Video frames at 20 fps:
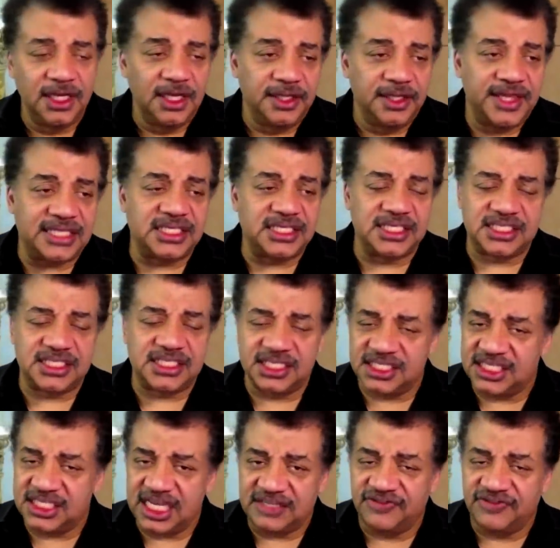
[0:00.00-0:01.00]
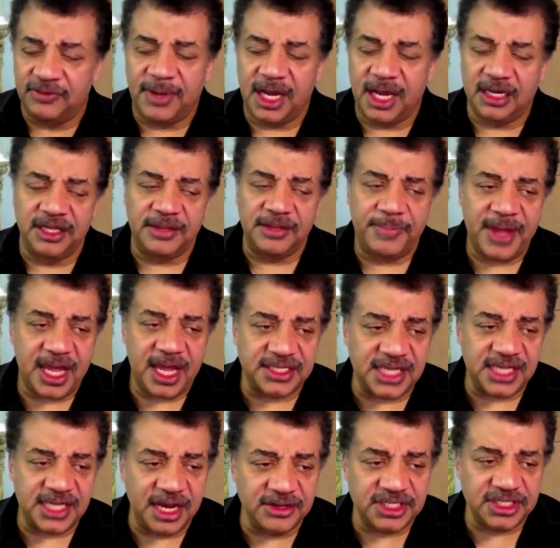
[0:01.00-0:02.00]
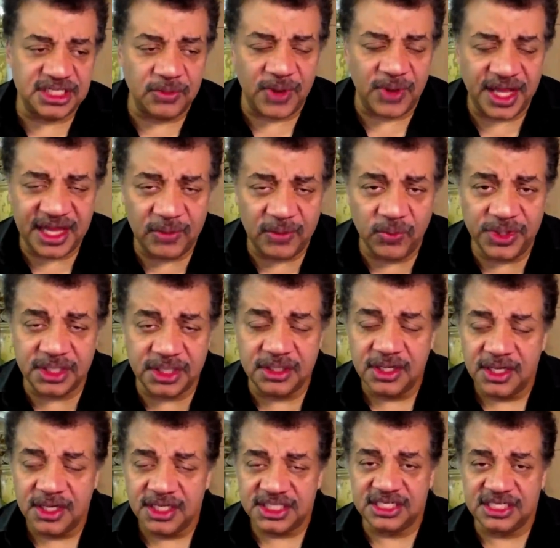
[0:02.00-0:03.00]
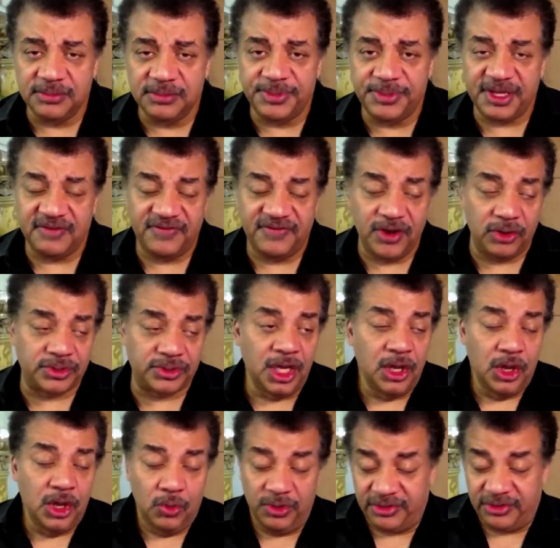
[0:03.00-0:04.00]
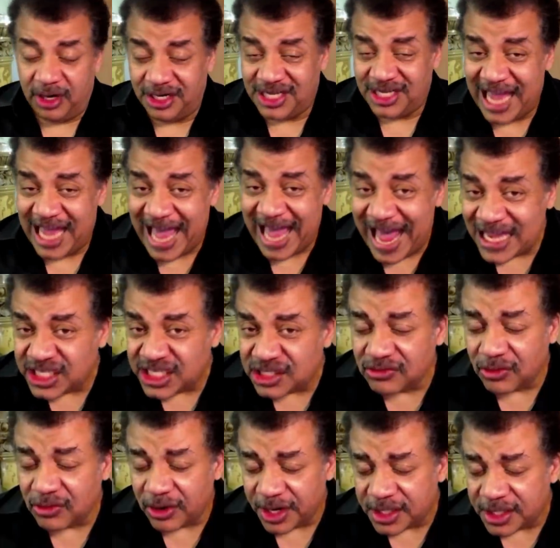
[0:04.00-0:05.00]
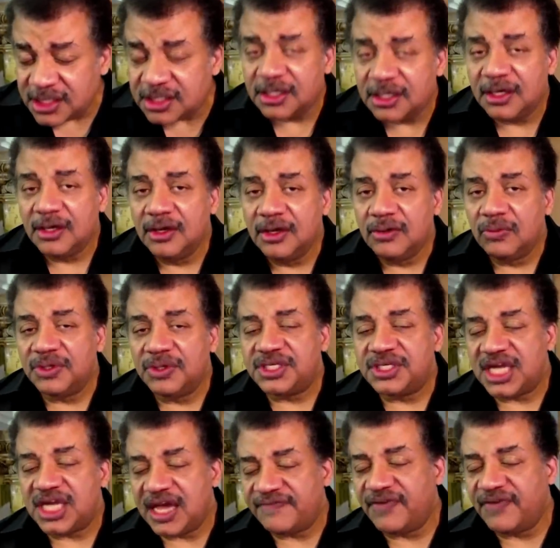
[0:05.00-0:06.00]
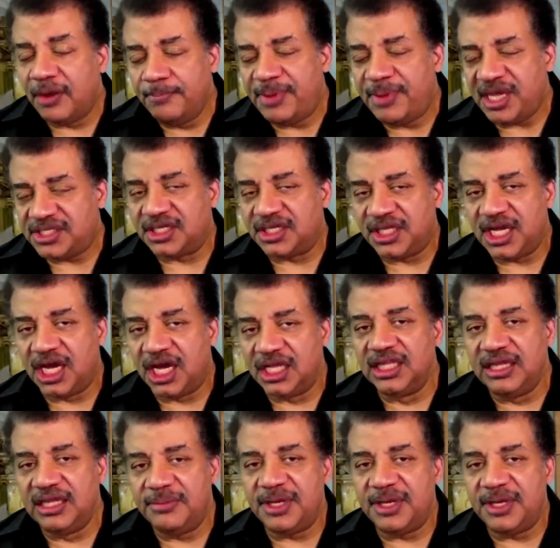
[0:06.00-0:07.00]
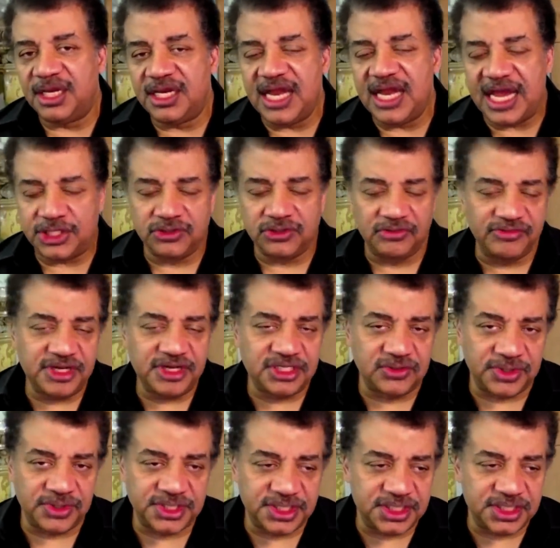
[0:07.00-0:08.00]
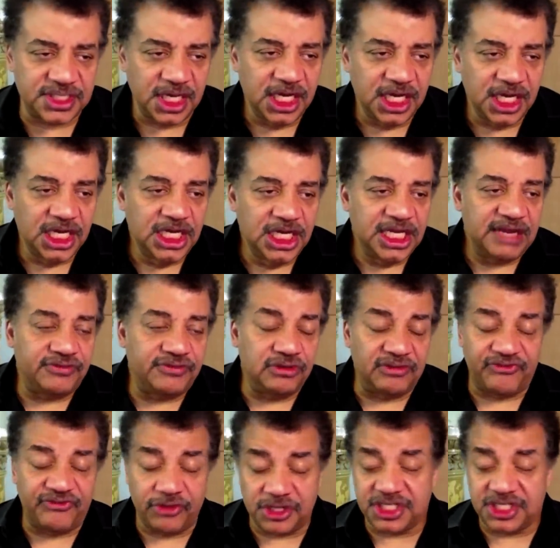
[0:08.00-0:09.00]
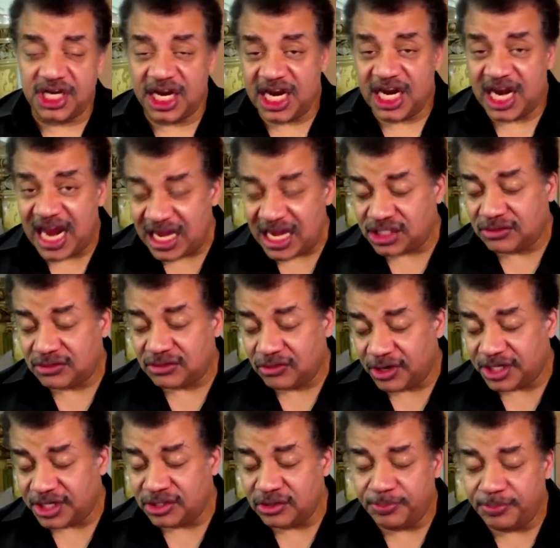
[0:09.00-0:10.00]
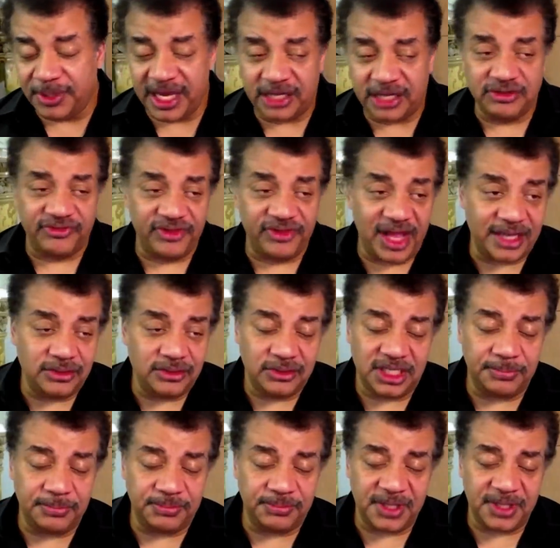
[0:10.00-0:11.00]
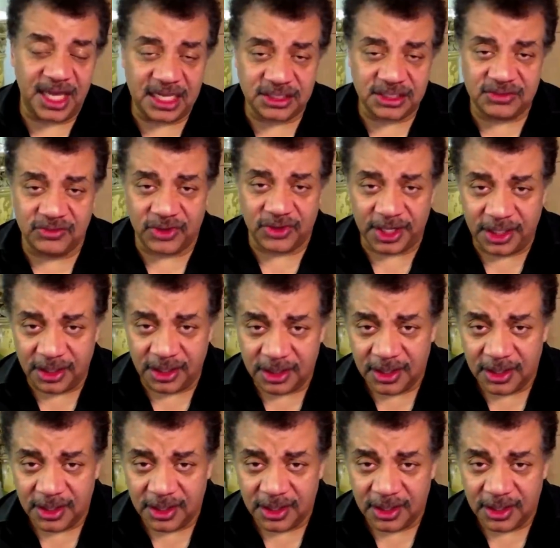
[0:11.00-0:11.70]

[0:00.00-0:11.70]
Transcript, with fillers: That's a successful model in the past. I don't see why that wouldn't still be invoked. With regard to asteroids, which have basically unlimited natural resources, if you're the first on an asteroid and you plant your flag, you keep the asteroid.